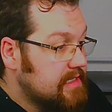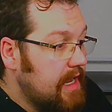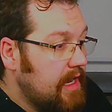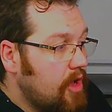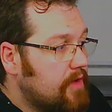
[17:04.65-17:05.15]

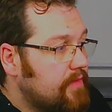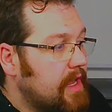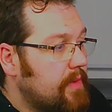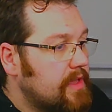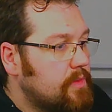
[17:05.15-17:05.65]
Slightly longer
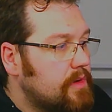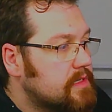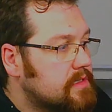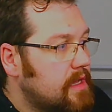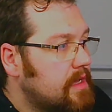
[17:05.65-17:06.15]
video this one.
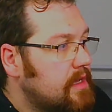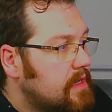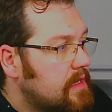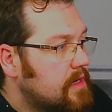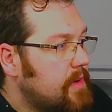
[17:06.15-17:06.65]
It's
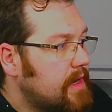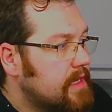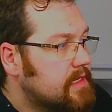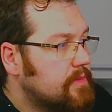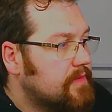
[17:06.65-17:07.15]
quite
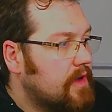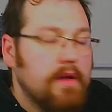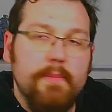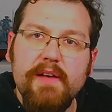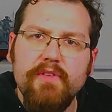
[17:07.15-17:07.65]
nice that we've got
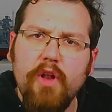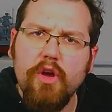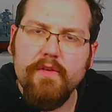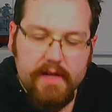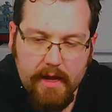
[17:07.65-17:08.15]
a bit of a
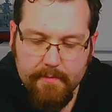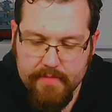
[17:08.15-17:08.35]
longer video.